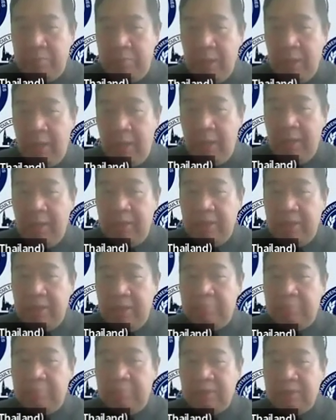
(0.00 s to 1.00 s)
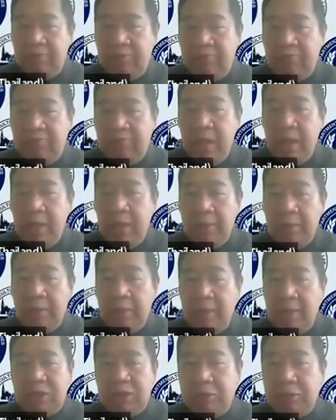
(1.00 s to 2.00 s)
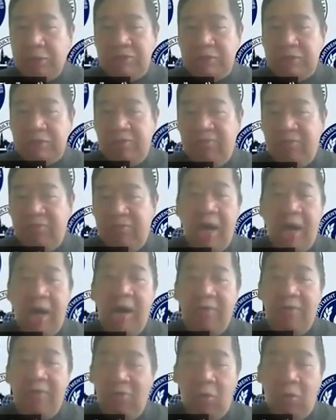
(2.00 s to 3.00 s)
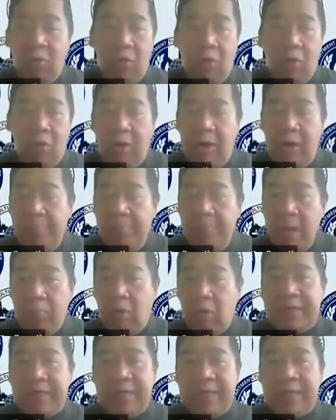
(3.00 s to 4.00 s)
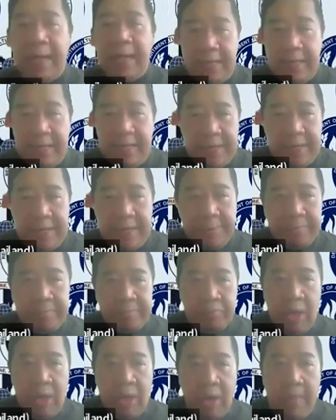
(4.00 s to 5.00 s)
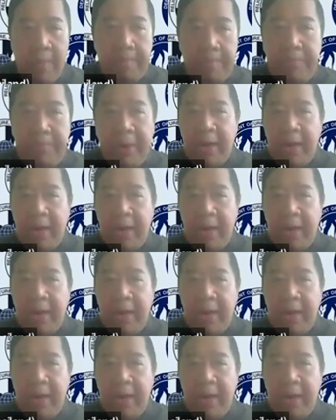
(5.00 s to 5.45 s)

in terms of the issues of love or mortality. But